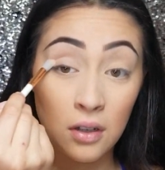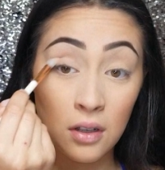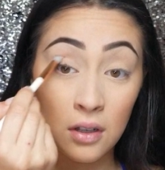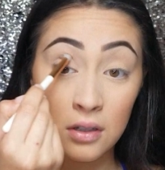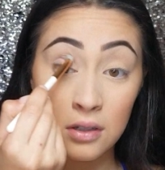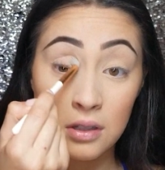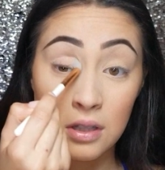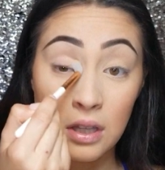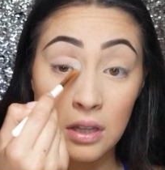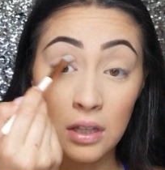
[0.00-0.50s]

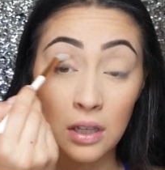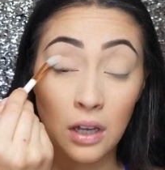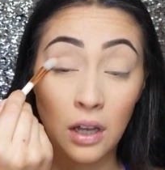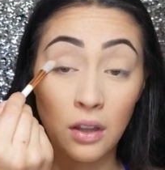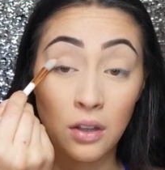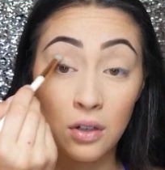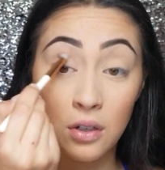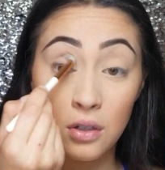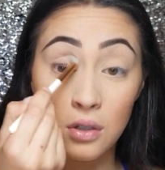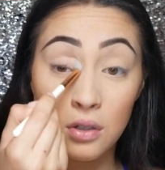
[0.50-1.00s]
See, the
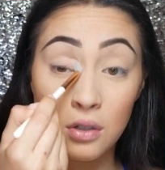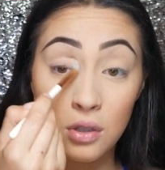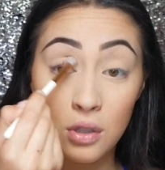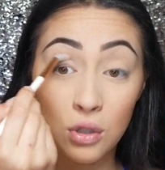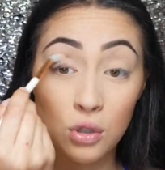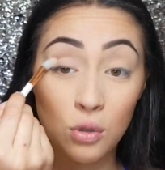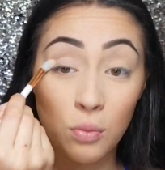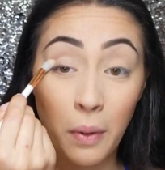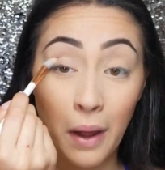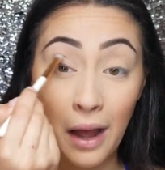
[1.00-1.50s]
other
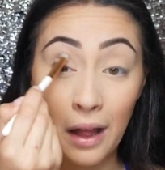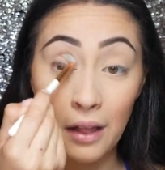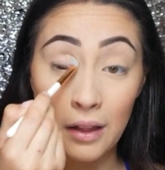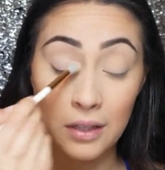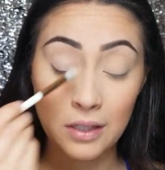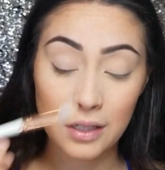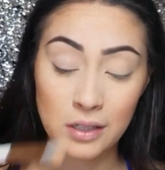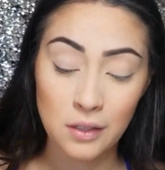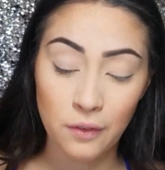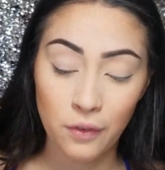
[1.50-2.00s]
2 palettes,
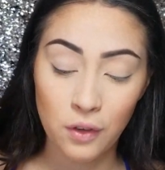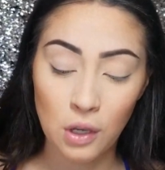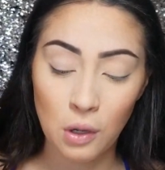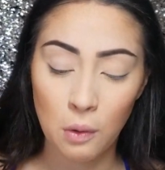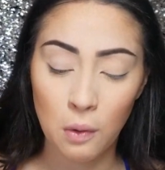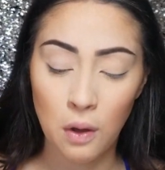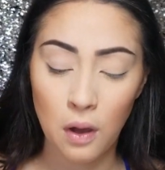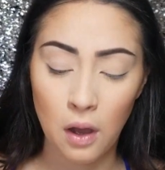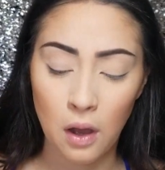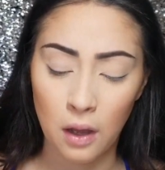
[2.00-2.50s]
because if you go
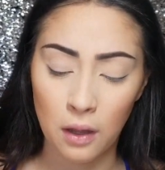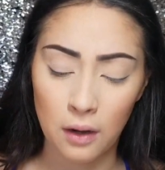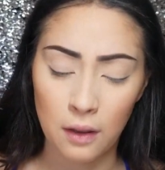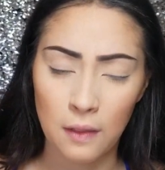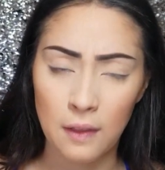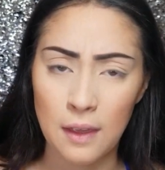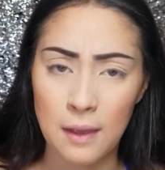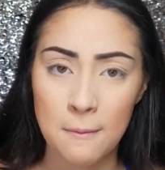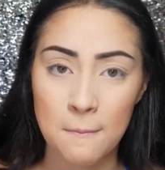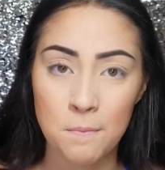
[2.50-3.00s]
on
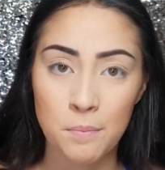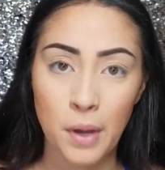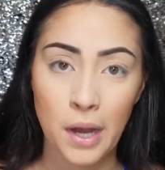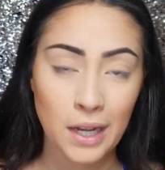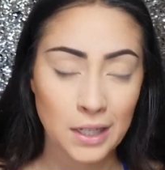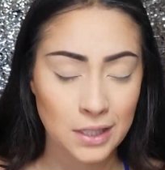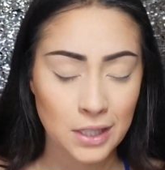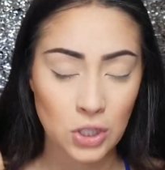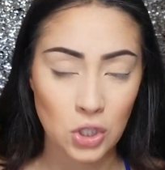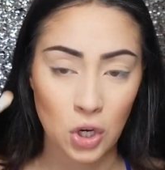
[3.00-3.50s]
the
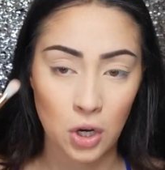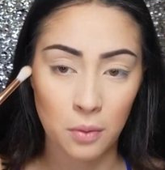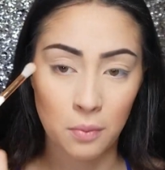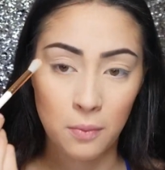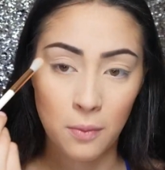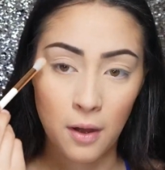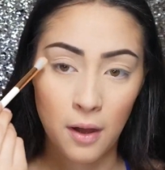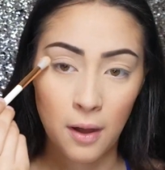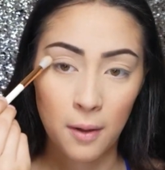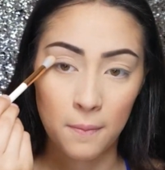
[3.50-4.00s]

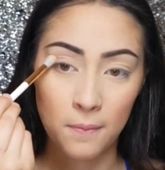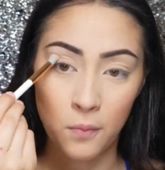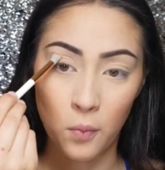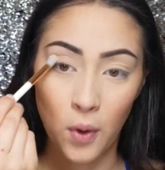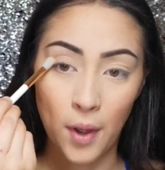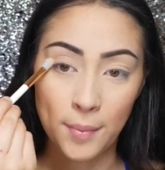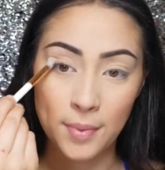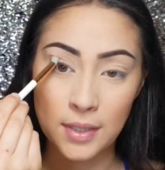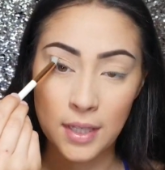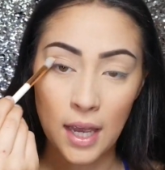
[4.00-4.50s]
BoxyCharm
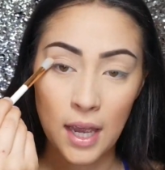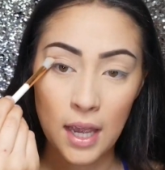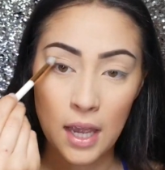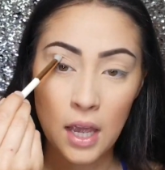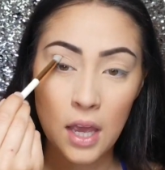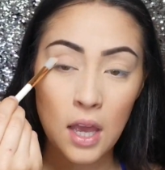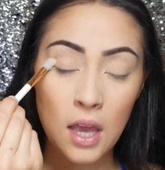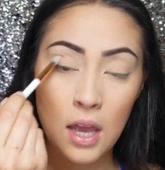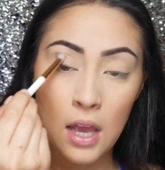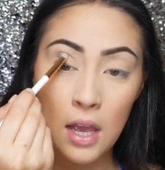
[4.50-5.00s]
website,
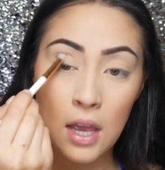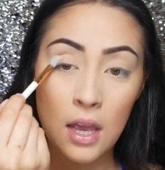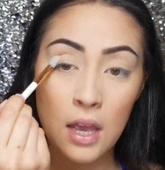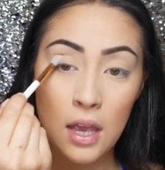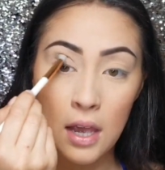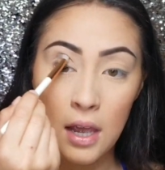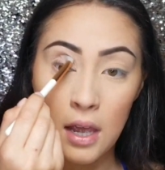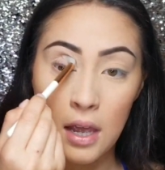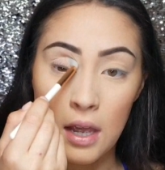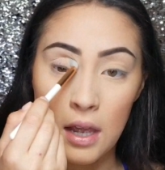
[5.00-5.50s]

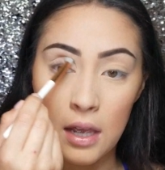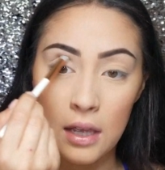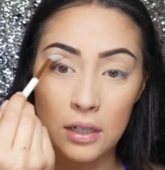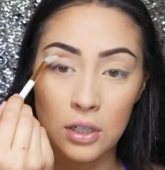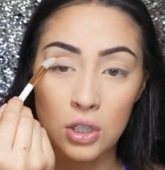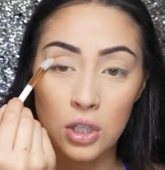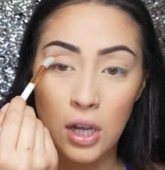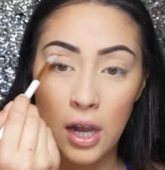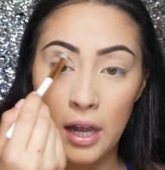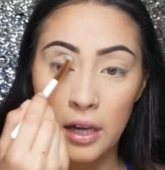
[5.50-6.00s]
it
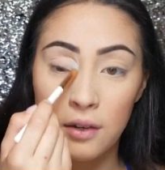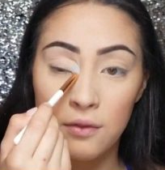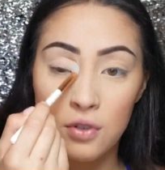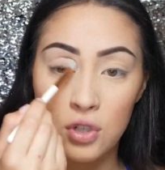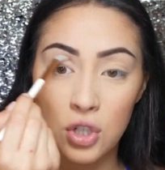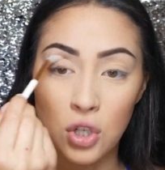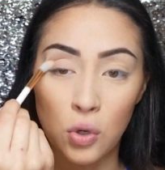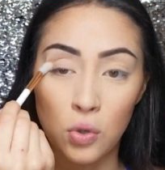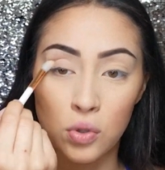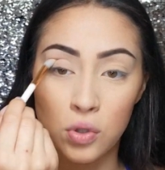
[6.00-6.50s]
kind of
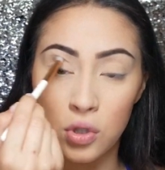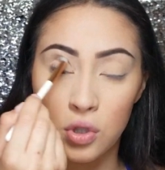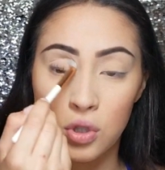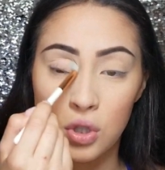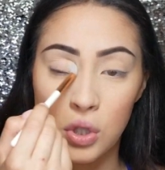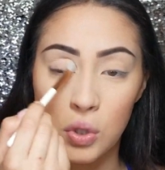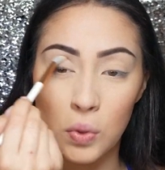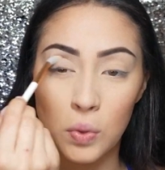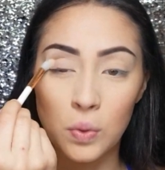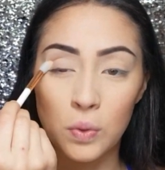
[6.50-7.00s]
shows
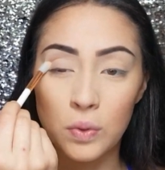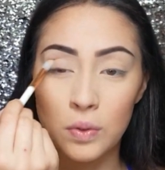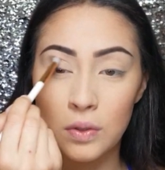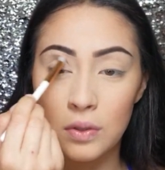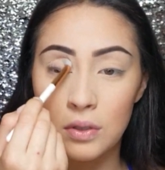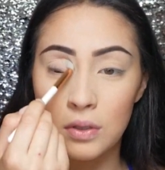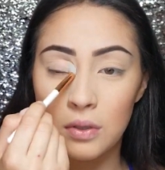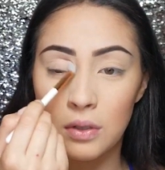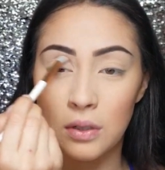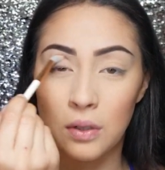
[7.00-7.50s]
you
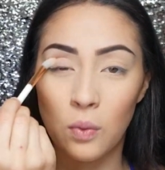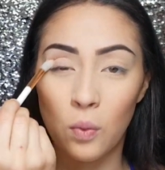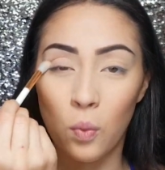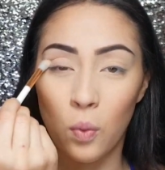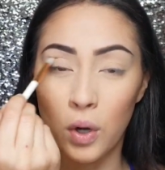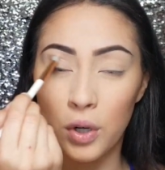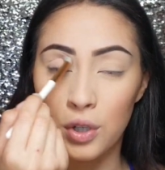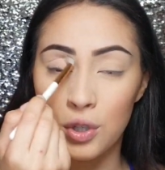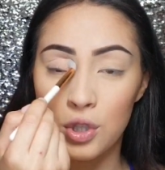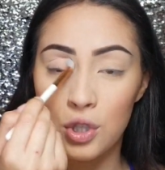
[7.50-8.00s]
1
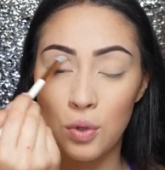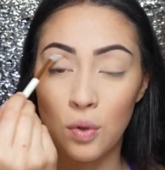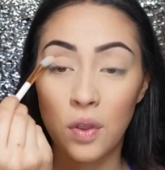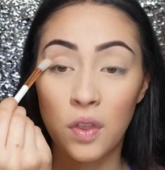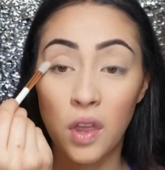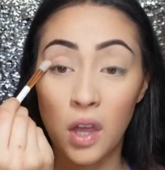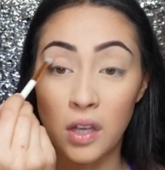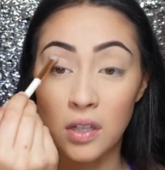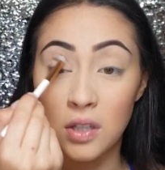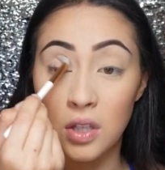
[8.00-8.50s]
or 2
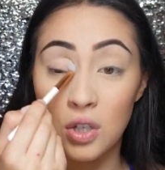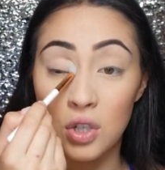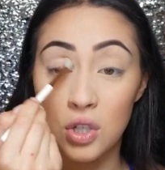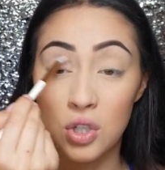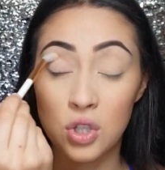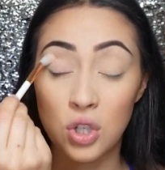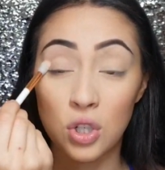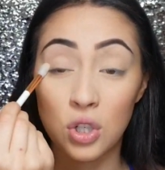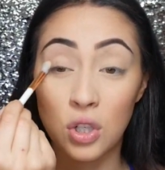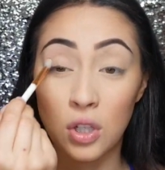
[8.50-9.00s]
things that are
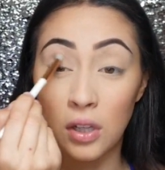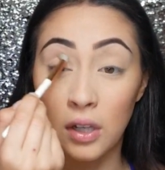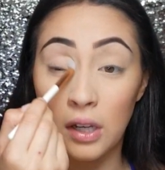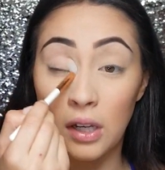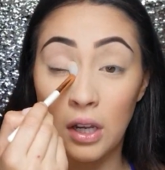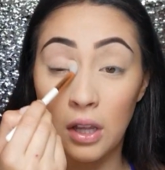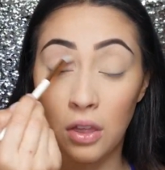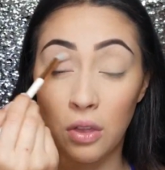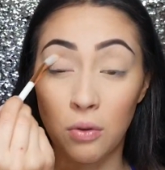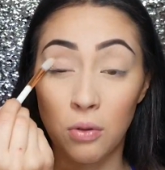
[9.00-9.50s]

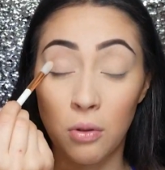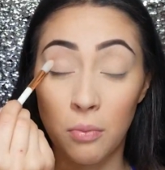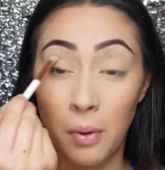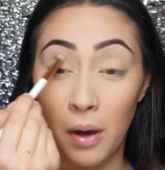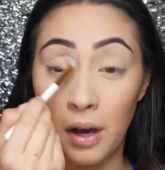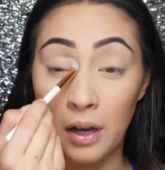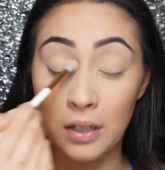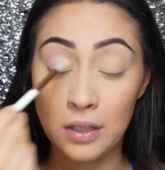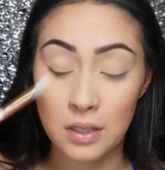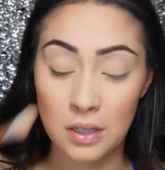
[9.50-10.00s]
circulating through the
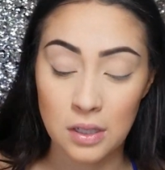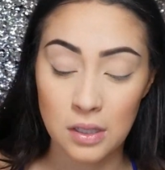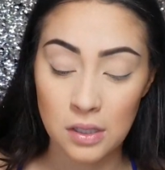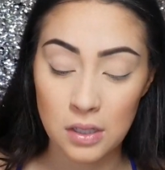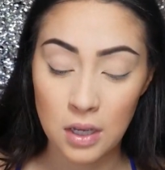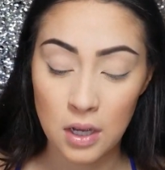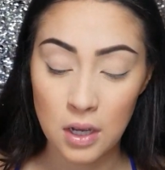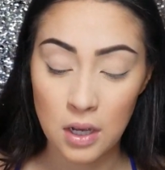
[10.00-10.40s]
boxes.